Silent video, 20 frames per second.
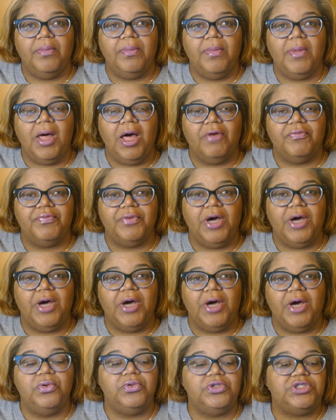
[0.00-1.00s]

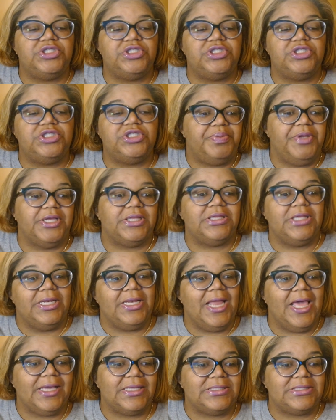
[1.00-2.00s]
who should pick the
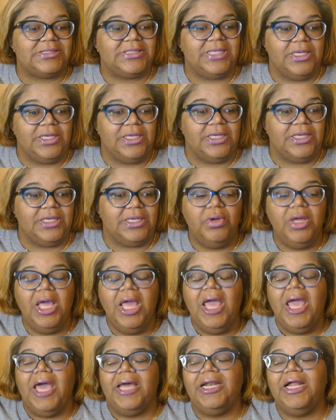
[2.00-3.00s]
next single.
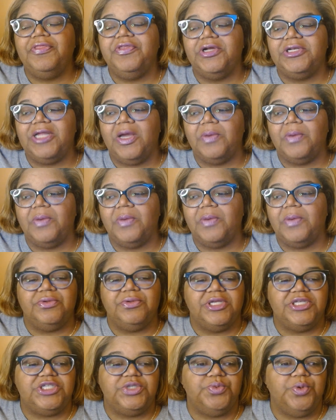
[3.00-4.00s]
And I thought that was cute
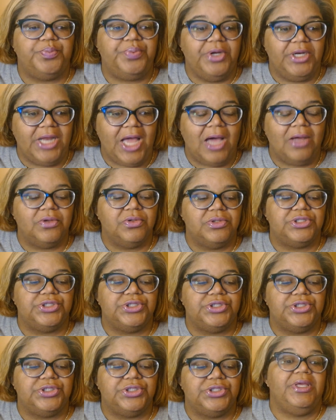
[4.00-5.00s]
that she would put it out on
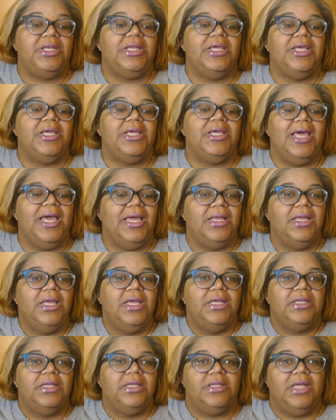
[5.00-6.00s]
social media and let,
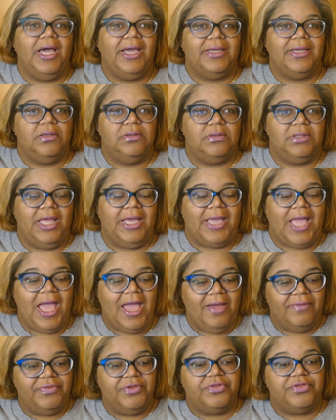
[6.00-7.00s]
like
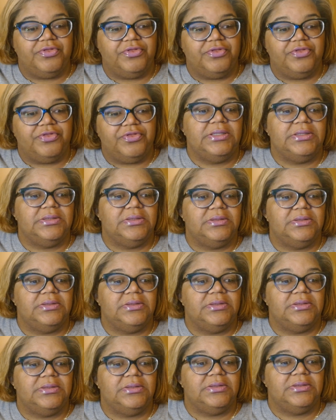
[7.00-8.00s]
have the three,
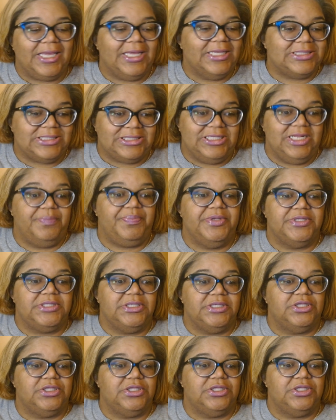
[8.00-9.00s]
I guess, snippets of
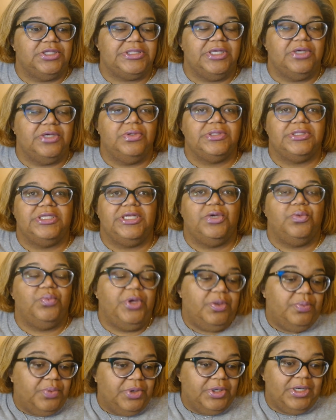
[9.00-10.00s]
the three singles, and then
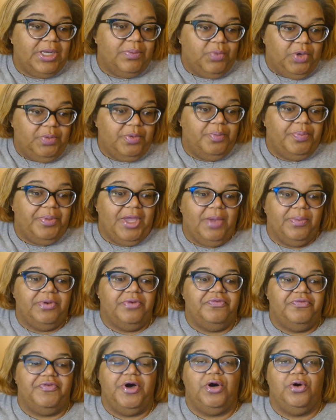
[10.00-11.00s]
we would be able
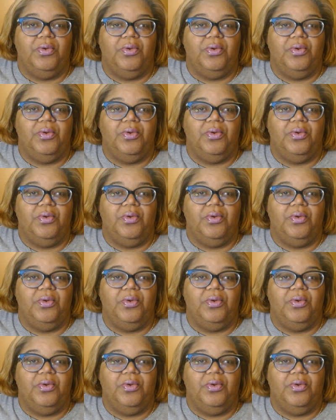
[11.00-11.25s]
to vote,